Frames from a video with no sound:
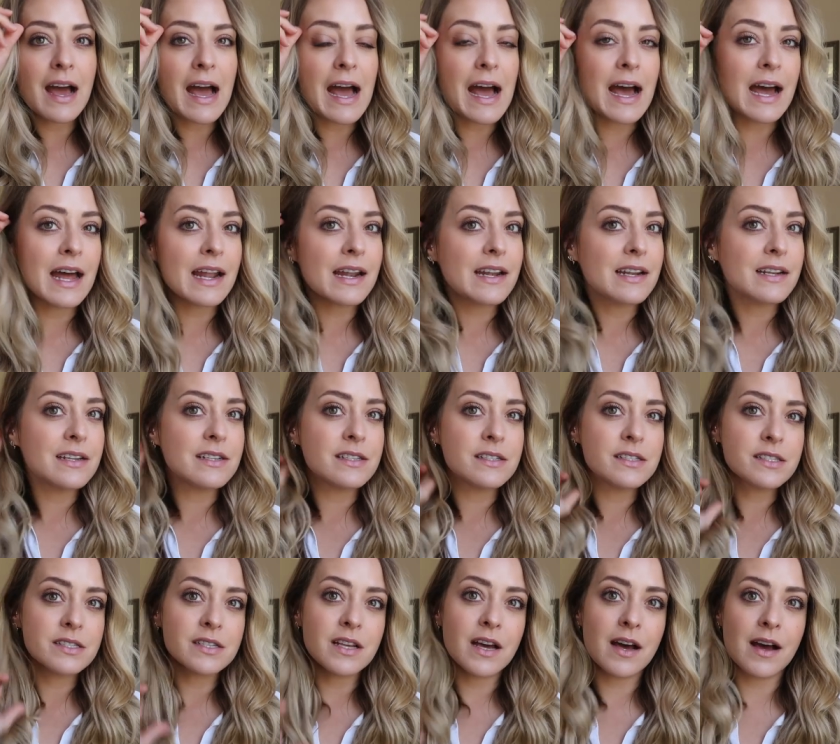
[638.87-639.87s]

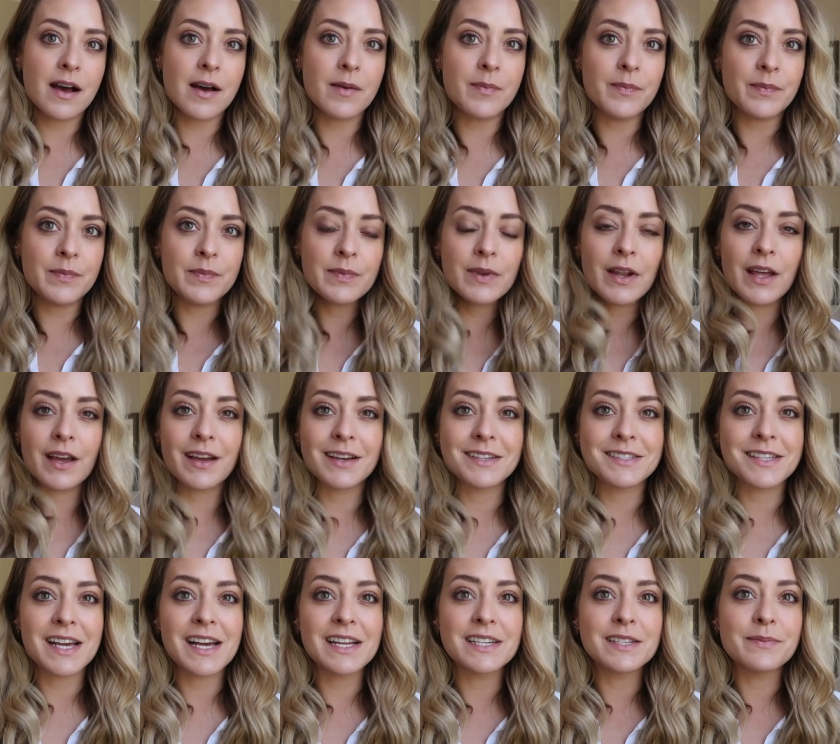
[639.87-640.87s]
And um, like I
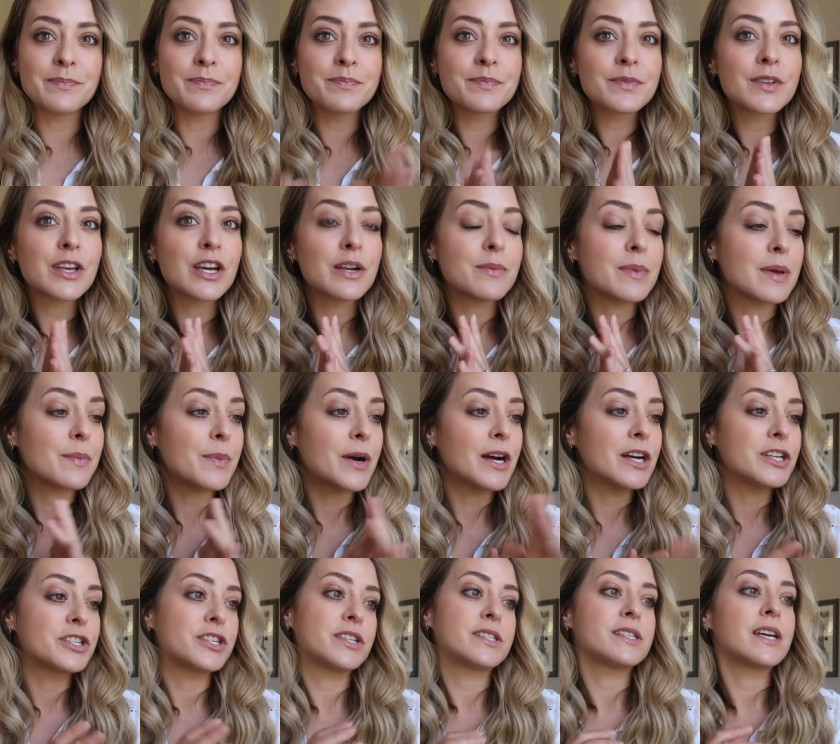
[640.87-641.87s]
said, I'm going to be
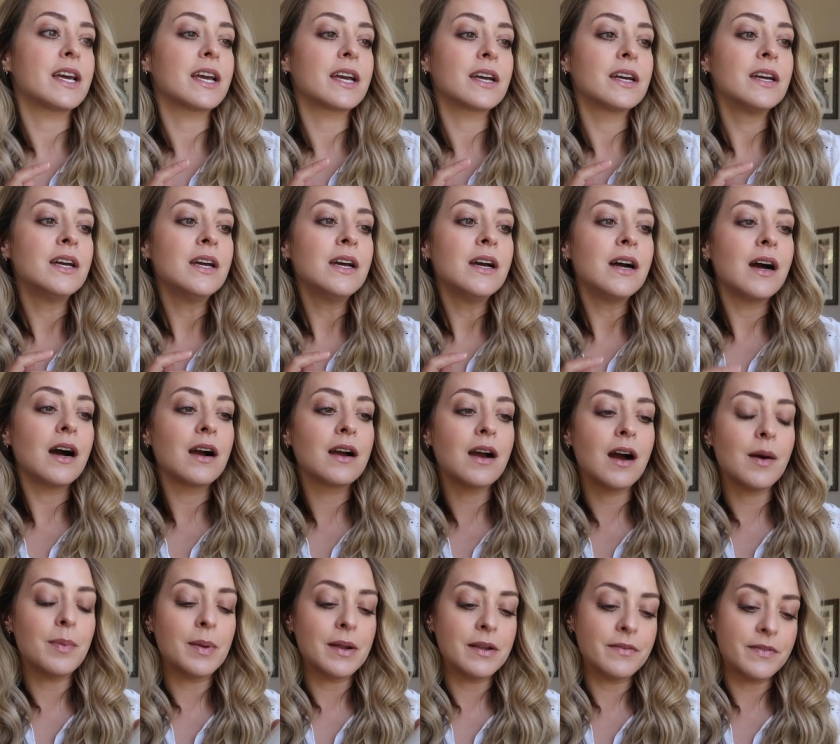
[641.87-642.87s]
purchasing a
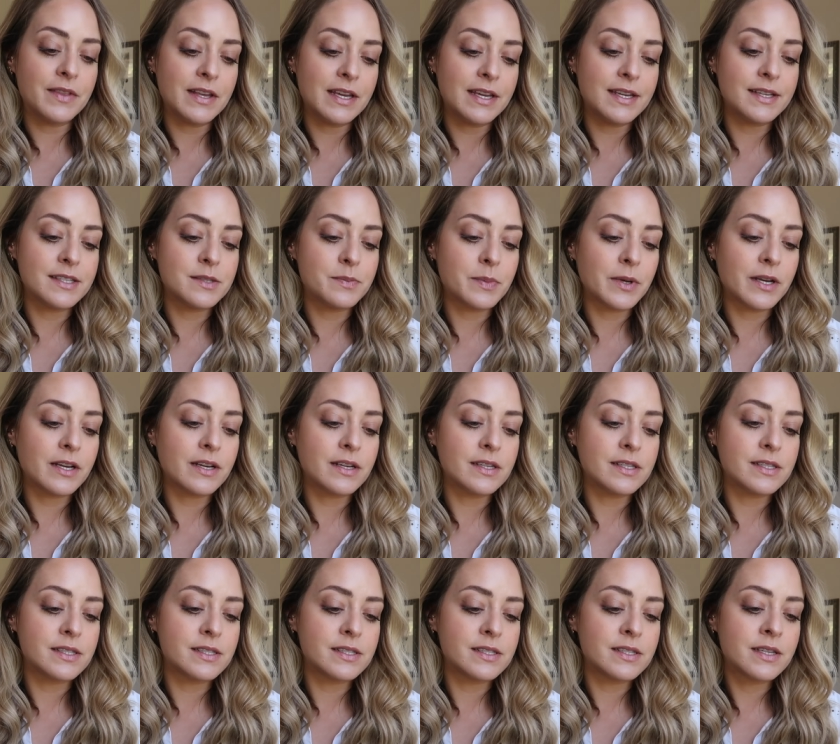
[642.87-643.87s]
couple of these
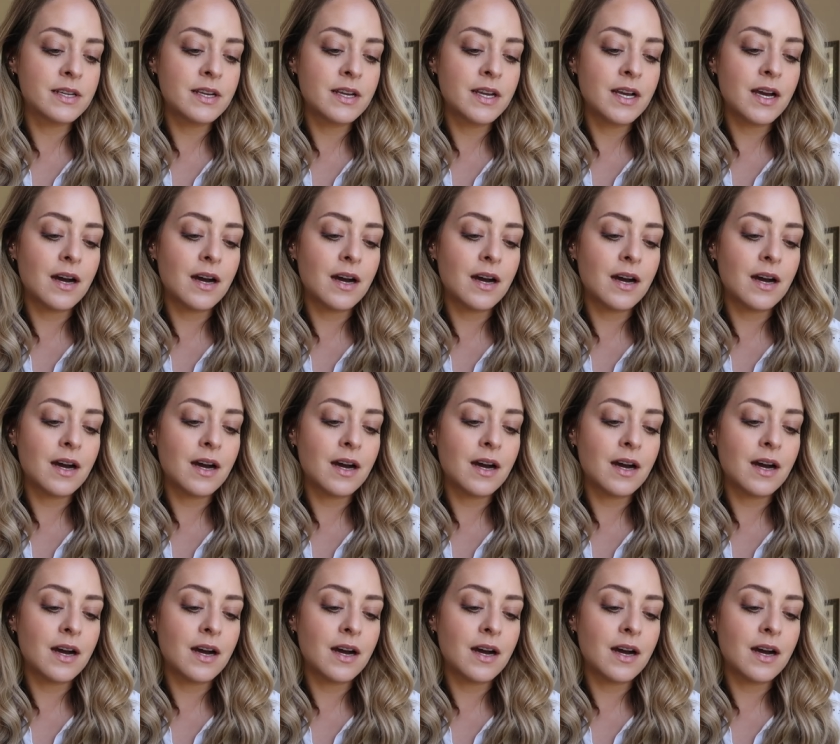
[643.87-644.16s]
because